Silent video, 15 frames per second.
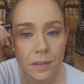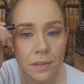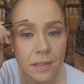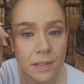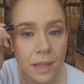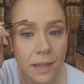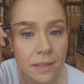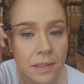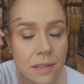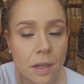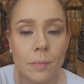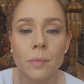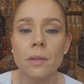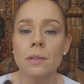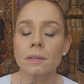This has
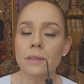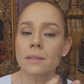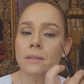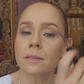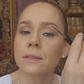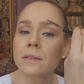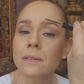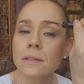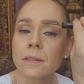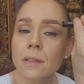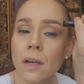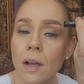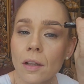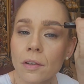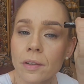some
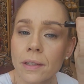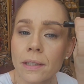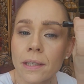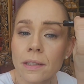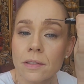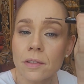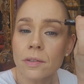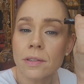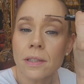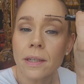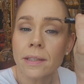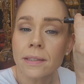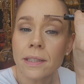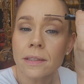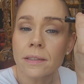color in it, so it's
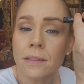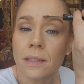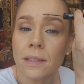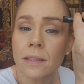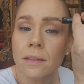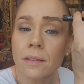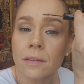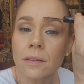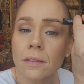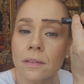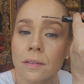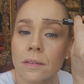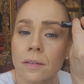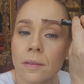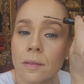like tinted.
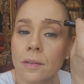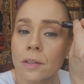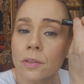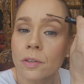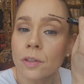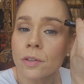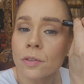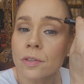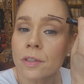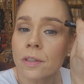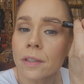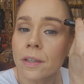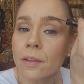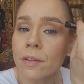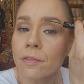You can use
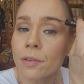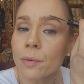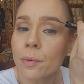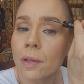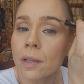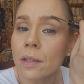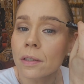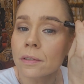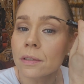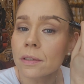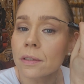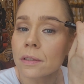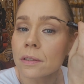clear if you want.